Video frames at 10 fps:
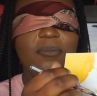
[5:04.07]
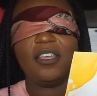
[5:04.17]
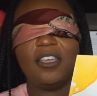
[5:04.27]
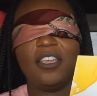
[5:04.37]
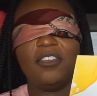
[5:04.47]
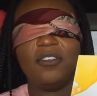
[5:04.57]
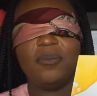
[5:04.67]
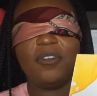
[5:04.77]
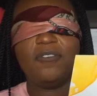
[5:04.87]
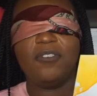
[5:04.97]
And you could
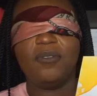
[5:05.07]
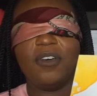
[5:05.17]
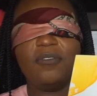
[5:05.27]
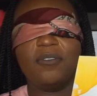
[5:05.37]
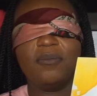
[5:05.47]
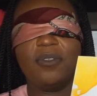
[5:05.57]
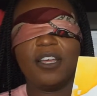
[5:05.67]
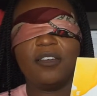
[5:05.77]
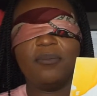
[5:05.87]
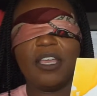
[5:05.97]
put a few of them, put like
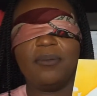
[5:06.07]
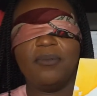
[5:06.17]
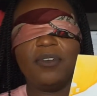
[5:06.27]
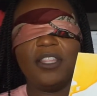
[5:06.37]
a baby one